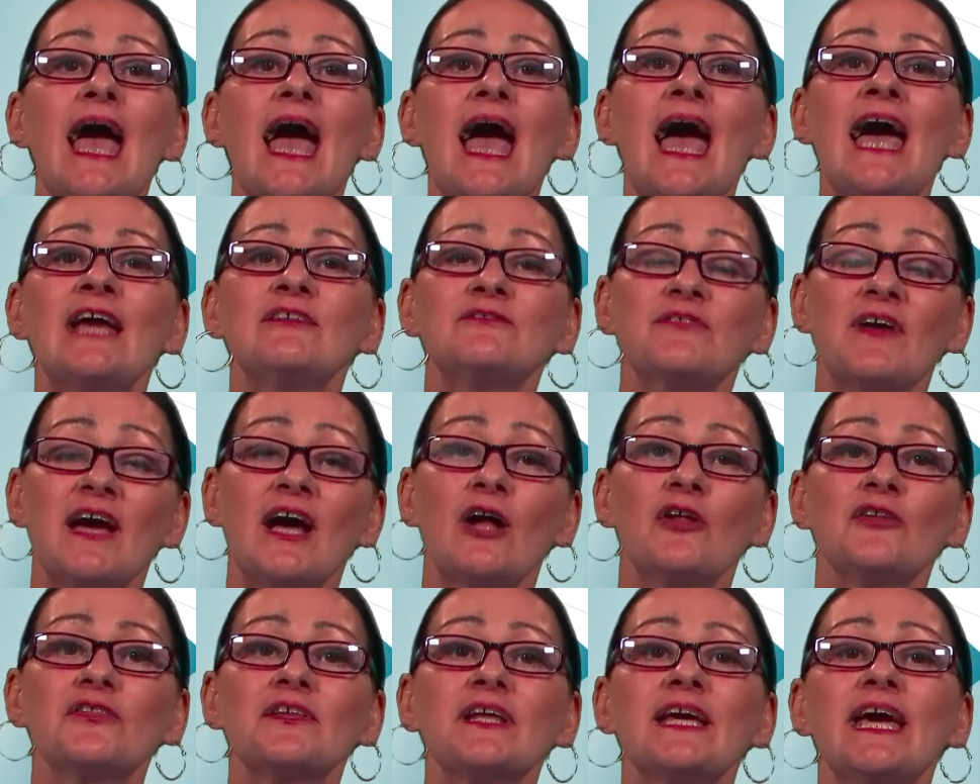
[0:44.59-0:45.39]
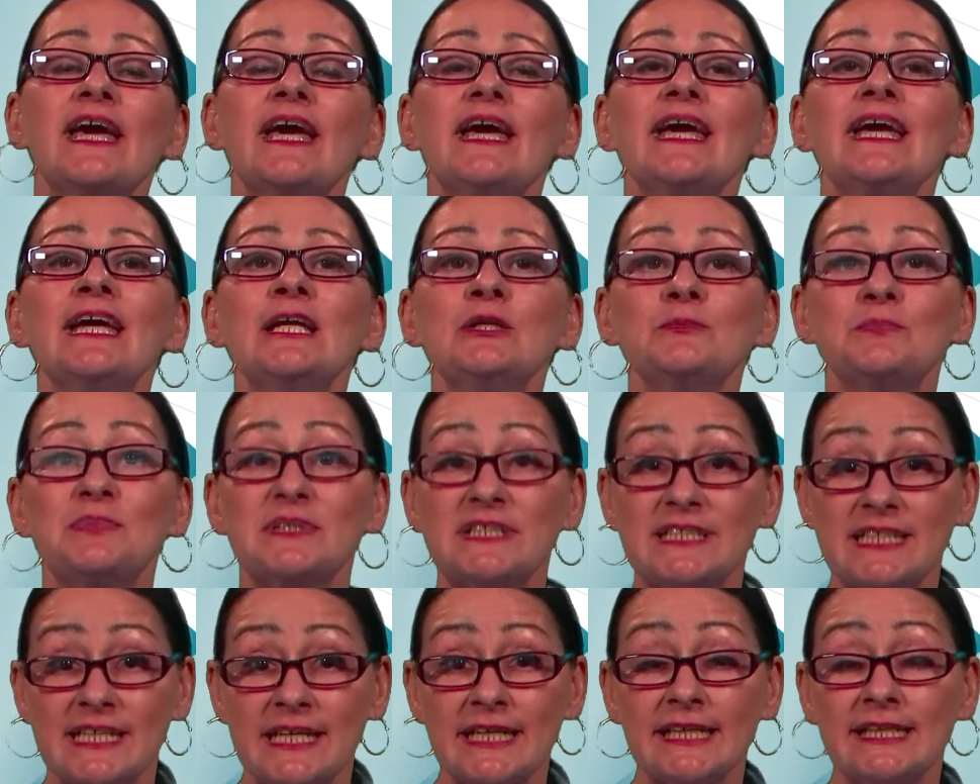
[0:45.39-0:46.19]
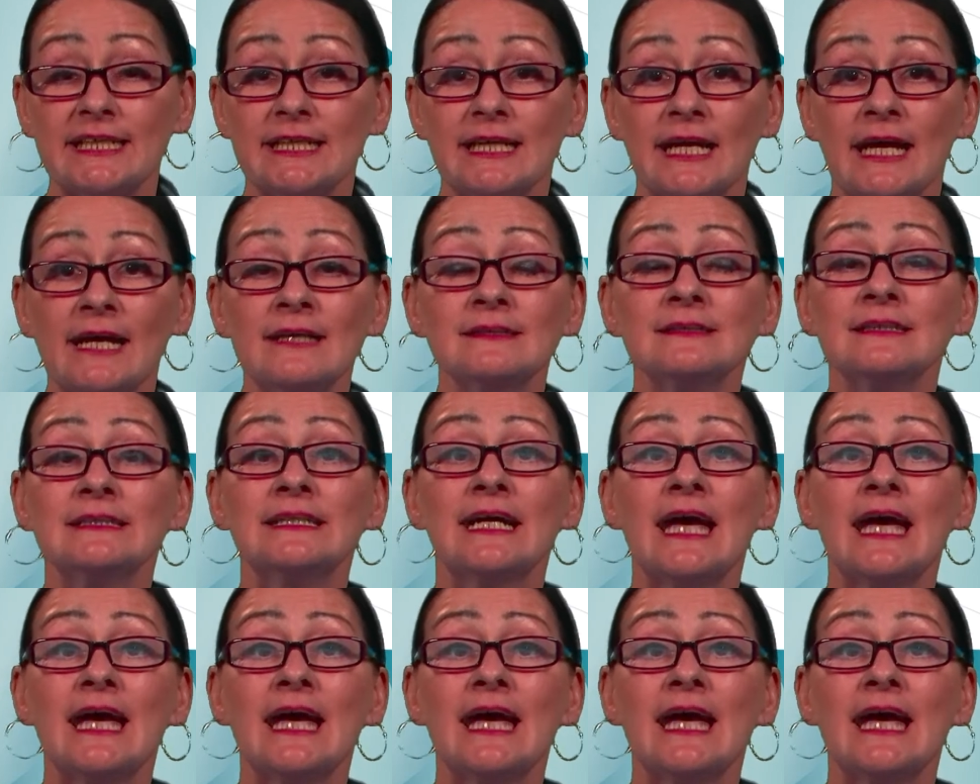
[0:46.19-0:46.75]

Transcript: and for healthcare in particular,